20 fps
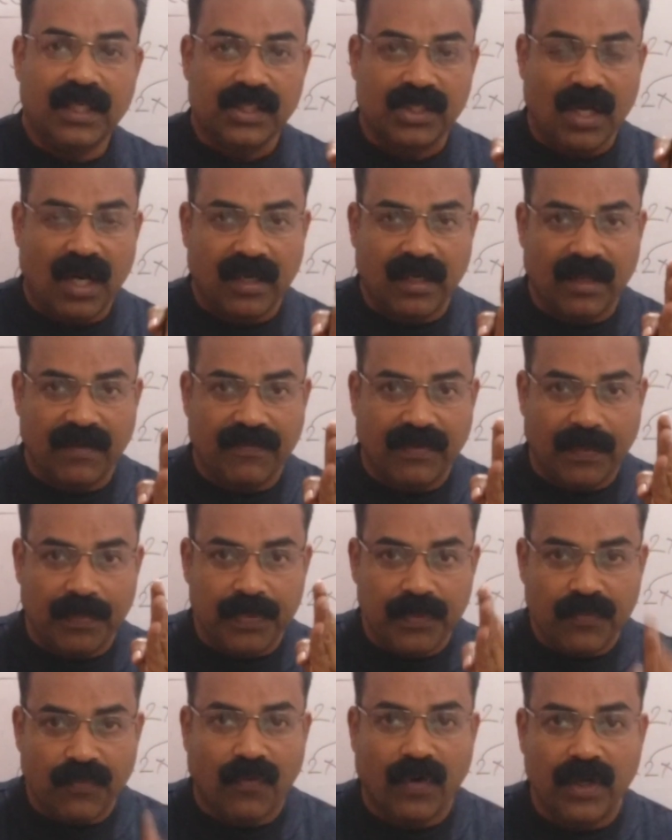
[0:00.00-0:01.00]
starting
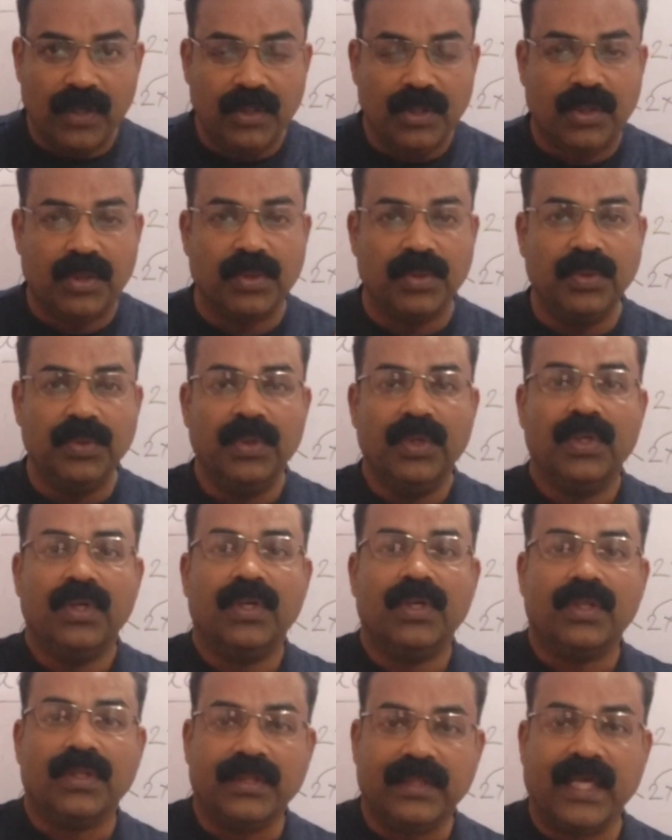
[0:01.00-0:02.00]
from 1 to
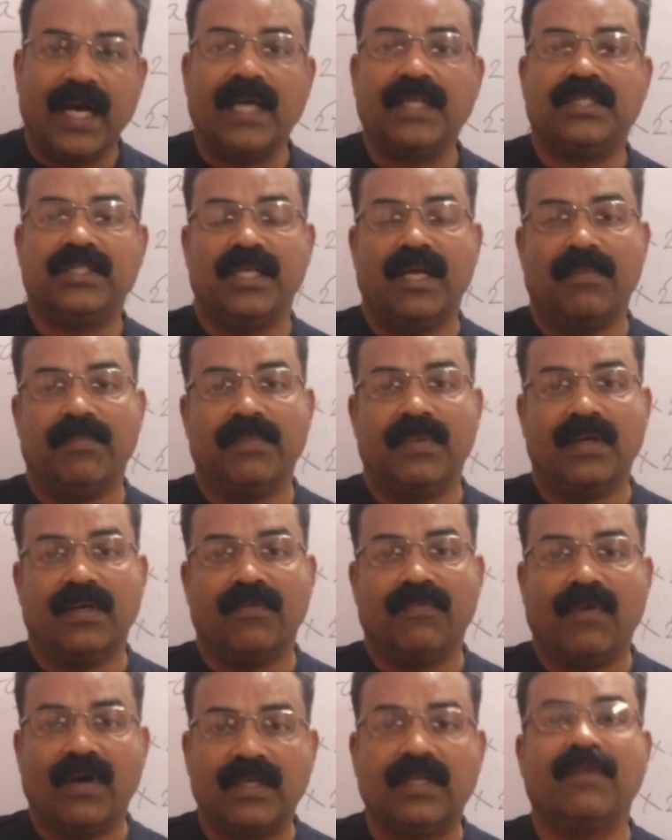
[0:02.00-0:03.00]
that number,
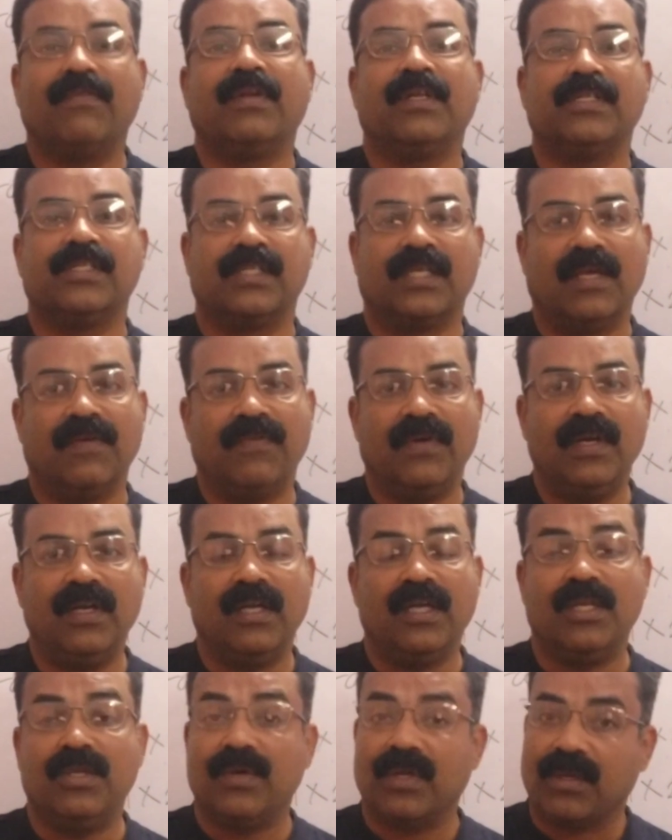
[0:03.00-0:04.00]
whatever is given
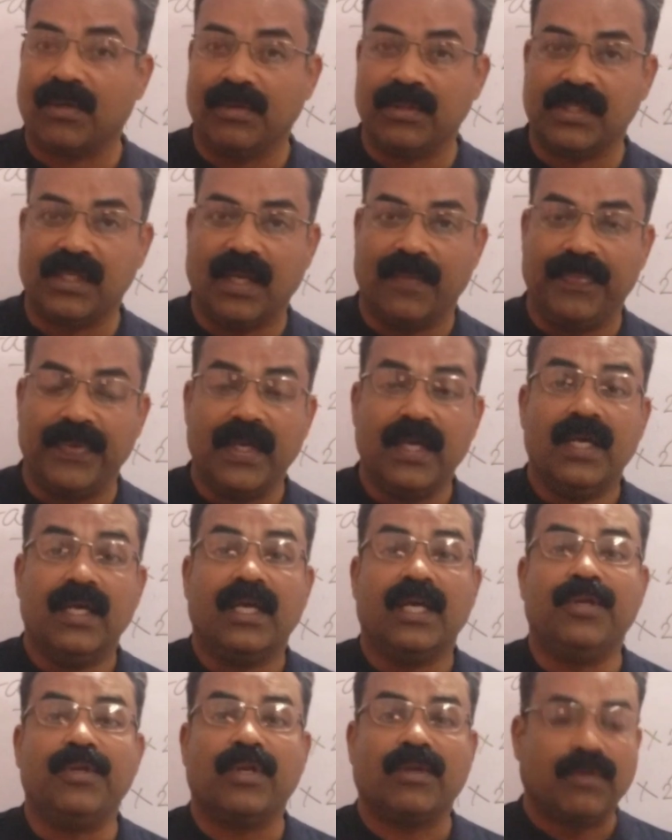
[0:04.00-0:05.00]
in your question.
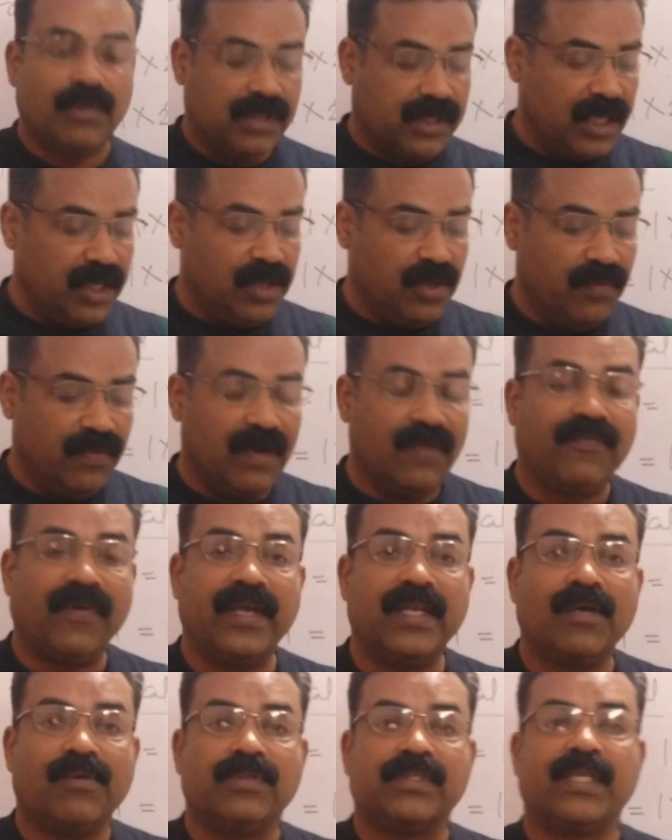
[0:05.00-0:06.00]
In your question, you will
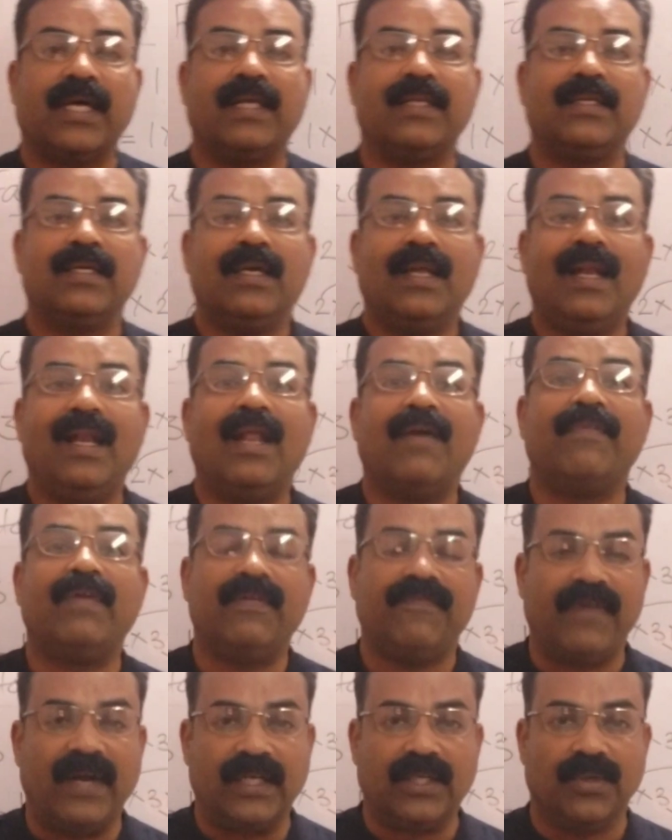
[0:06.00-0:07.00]
find out that
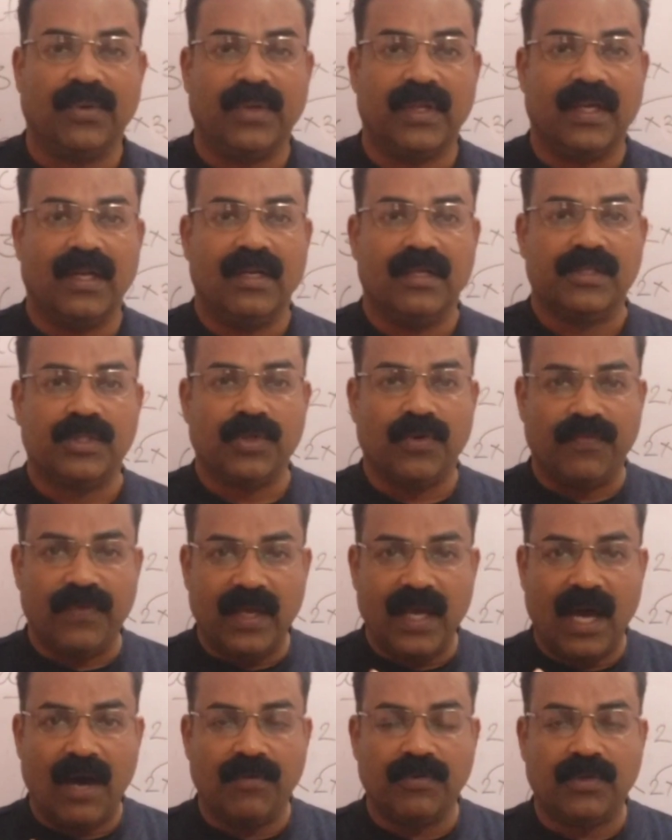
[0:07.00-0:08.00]
11 factorial. So
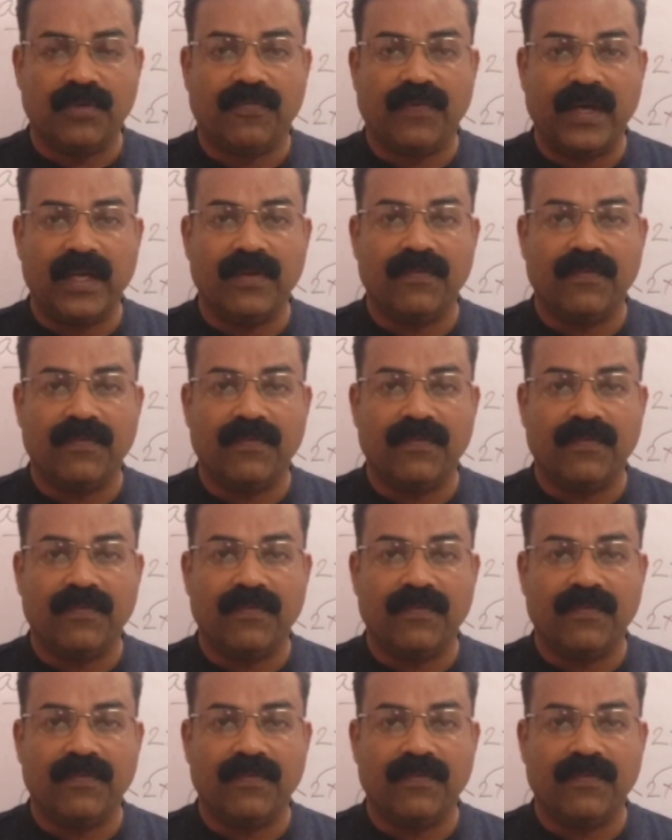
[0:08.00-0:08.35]
we have to